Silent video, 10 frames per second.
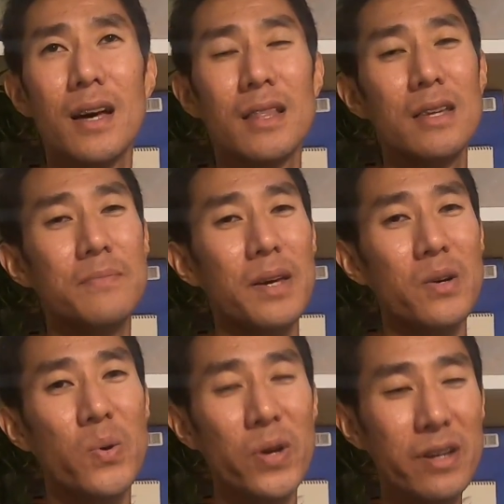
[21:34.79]
a little
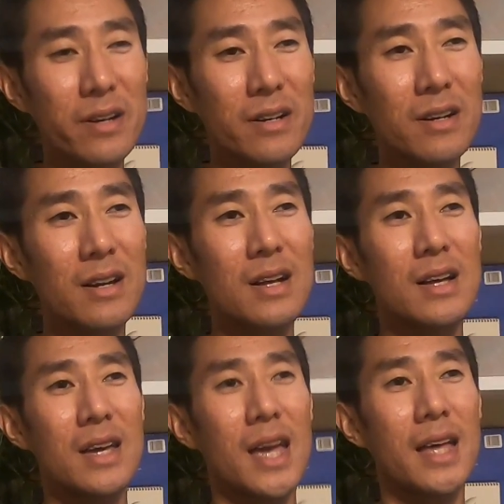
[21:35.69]
bit quicker
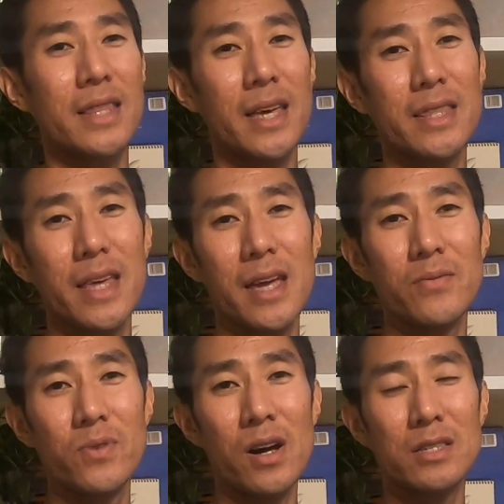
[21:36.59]
and then they
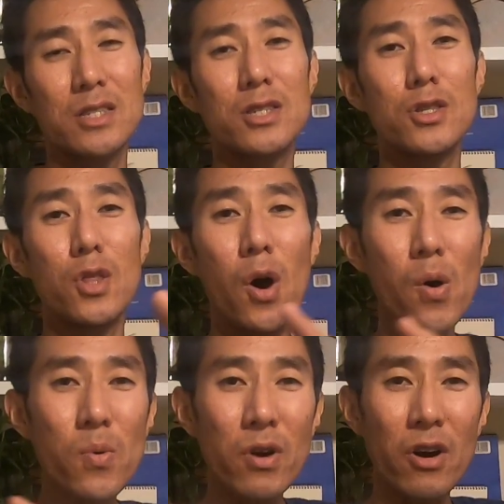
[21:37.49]
run
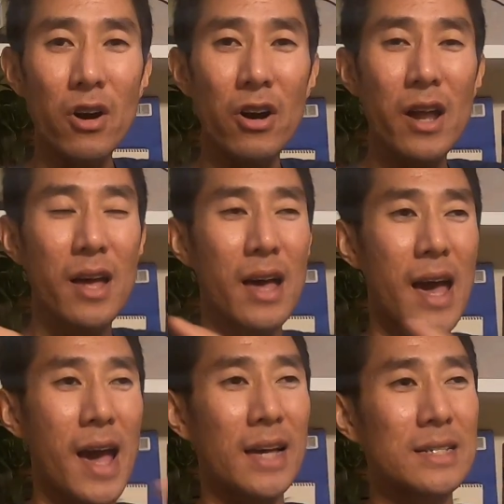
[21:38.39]
slower
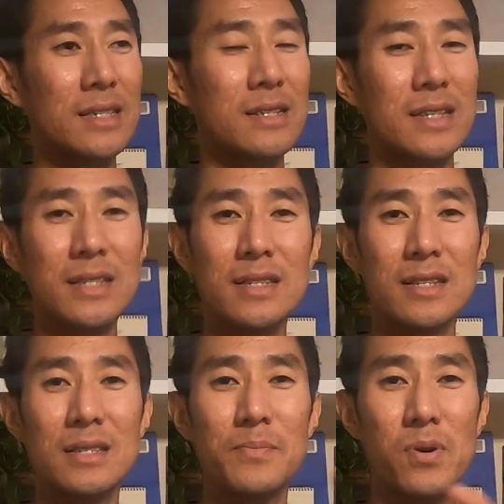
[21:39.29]
as the
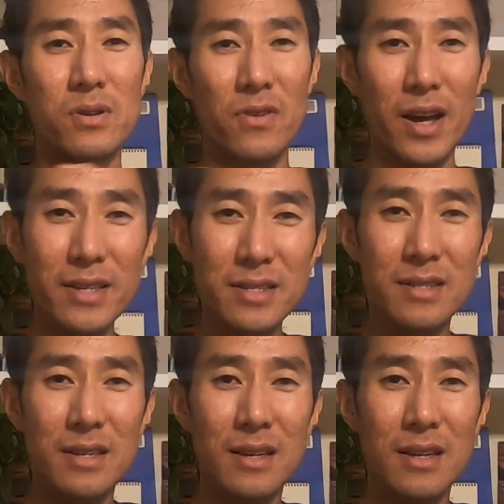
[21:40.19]
distance
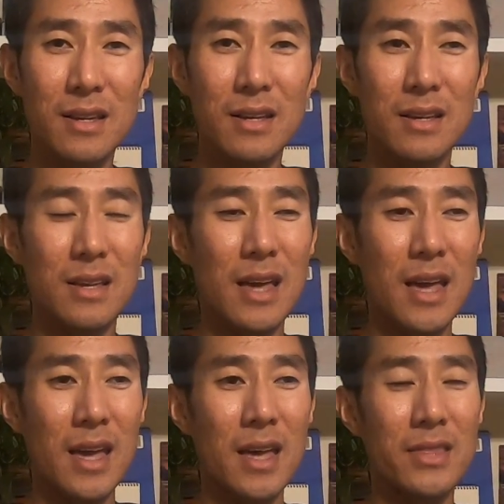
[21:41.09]
progresses.
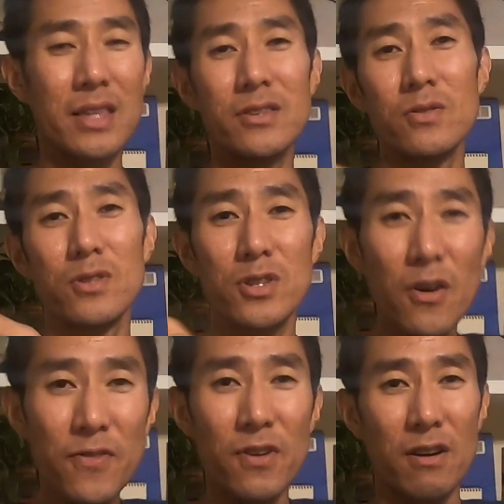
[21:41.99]
And then you
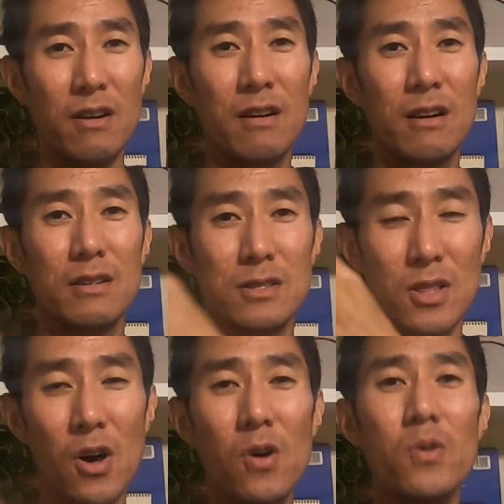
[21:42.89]

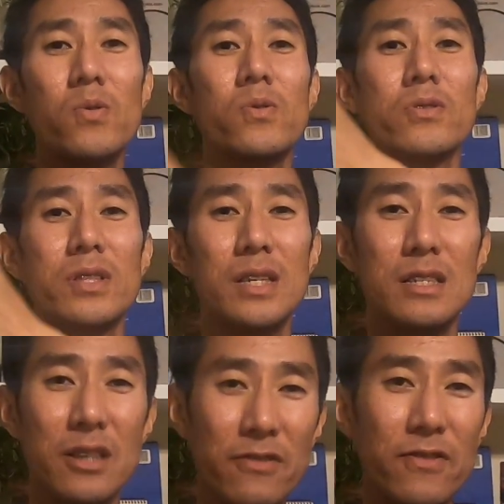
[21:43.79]
slowly
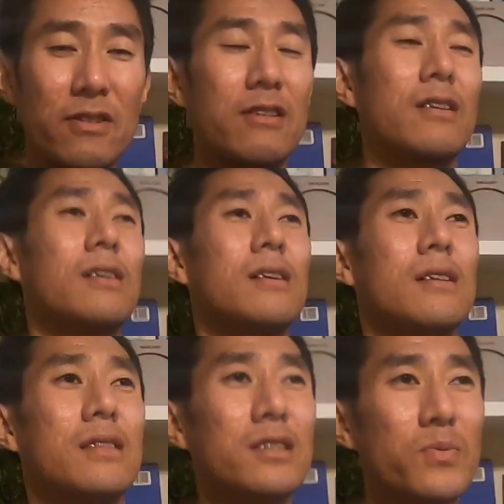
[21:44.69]
suffer.
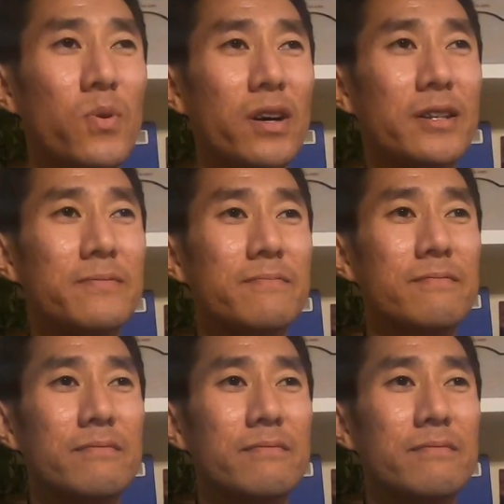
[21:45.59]
This one,